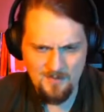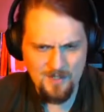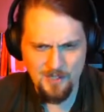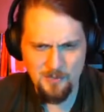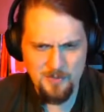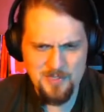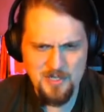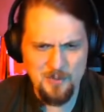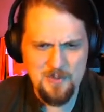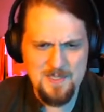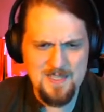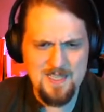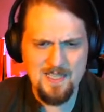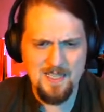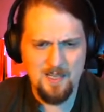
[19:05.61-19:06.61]
He was
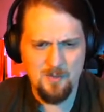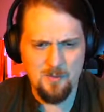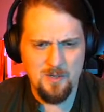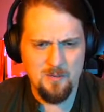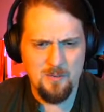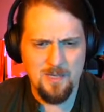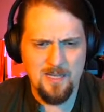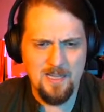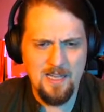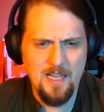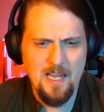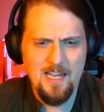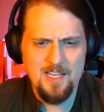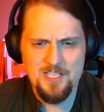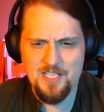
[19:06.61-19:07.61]
always thinking what a way
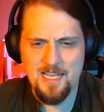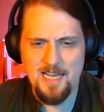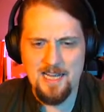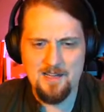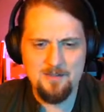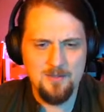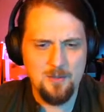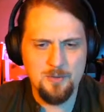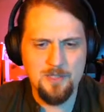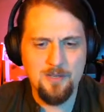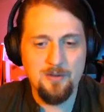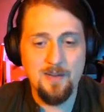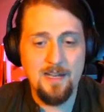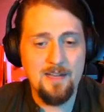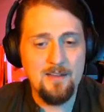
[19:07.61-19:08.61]
she had of holding
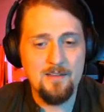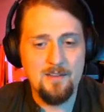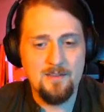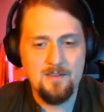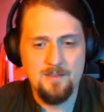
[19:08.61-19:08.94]
her head,